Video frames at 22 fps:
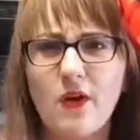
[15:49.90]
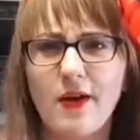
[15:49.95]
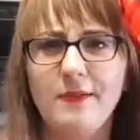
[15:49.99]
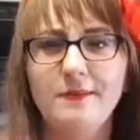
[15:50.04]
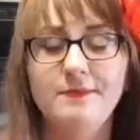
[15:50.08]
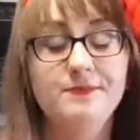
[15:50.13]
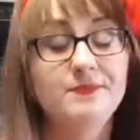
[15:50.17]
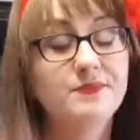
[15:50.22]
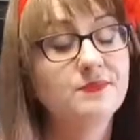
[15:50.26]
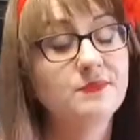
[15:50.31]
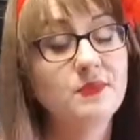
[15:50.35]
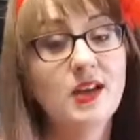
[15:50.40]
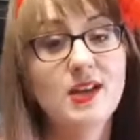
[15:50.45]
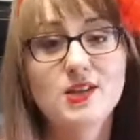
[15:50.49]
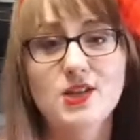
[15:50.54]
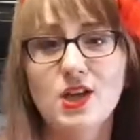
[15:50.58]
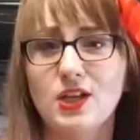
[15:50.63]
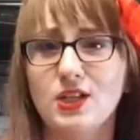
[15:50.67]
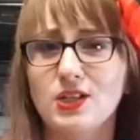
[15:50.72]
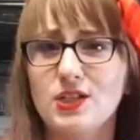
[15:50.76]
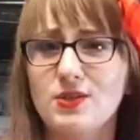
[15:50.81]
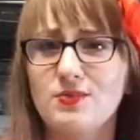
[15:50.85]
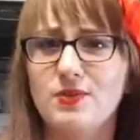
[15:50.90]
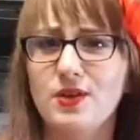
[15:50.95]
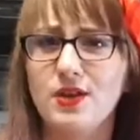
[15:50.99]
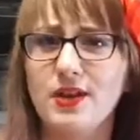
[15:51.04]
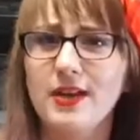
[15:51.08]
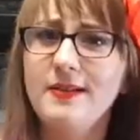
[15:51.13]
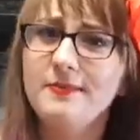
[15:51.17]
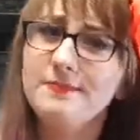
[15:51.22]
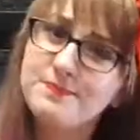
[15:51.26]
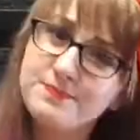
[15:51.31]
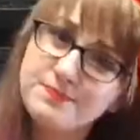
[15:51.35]
or not chocolate chip
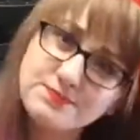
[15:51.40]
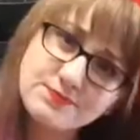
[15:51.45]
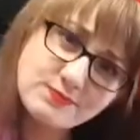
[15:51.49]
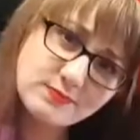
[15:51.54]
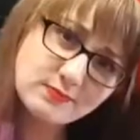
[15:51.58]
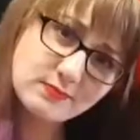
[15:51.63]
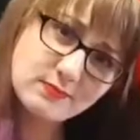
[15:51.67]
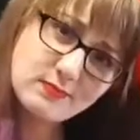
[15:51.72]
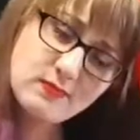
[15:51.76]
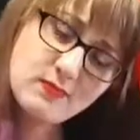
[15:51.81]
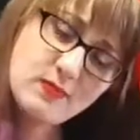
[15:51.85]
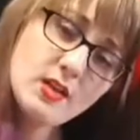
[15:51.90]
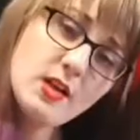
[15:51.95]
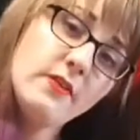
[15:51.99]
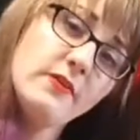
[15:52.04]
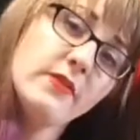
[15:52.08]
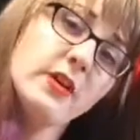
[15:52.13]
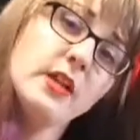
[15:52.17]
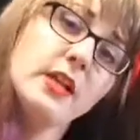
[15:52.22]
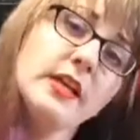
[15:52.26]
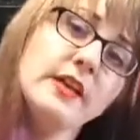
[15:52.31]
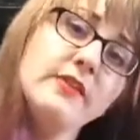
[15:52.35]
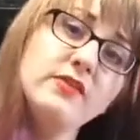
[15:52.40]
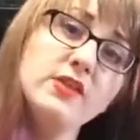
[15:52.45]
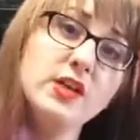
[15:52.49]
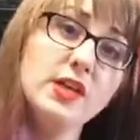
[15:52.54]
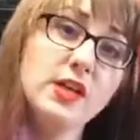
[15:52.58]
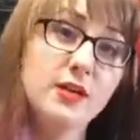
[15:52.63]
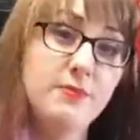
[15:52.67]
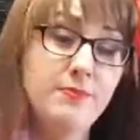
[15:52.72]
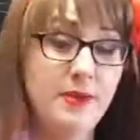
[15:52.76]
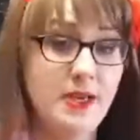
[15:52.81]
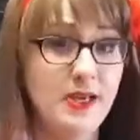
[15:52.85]
cookie, if you're looking
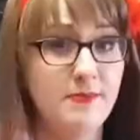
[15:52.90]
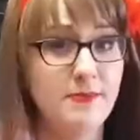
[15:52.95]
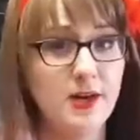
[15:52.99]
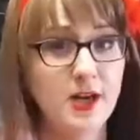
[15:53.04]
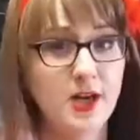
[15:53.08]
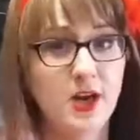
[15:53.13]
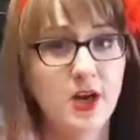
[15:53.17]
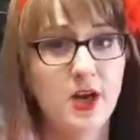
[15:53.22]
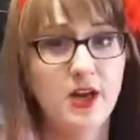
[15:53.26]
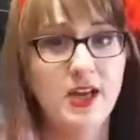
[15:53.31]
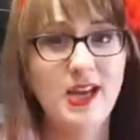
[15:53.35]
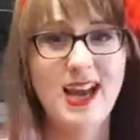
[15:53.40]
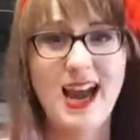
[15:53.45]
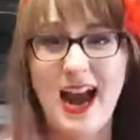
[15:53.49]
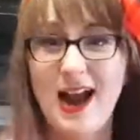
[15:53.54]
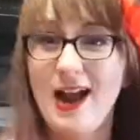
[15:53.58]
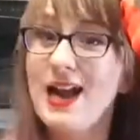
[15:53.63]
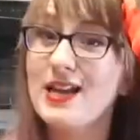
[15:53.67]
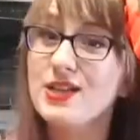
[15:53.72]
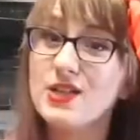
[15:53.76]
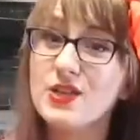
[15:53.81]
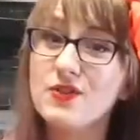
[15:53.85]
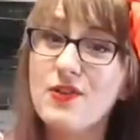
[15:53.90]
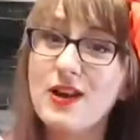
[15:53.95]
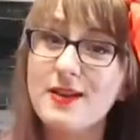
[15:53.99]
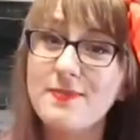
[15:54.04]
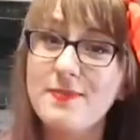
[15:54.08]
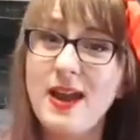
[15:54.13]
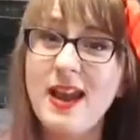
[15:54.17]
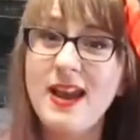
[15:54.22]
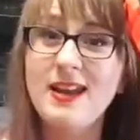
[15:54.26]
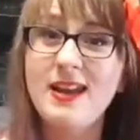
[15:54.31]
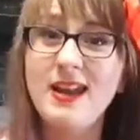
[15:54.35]
for a good peanut butter cookie, I actually
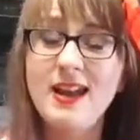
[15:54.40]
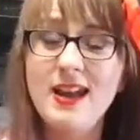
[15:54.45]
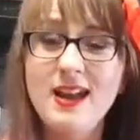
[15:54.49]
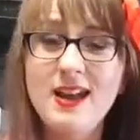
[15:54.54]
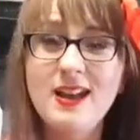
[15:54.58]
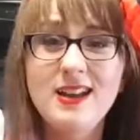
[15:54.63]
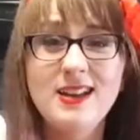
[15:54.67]
recommend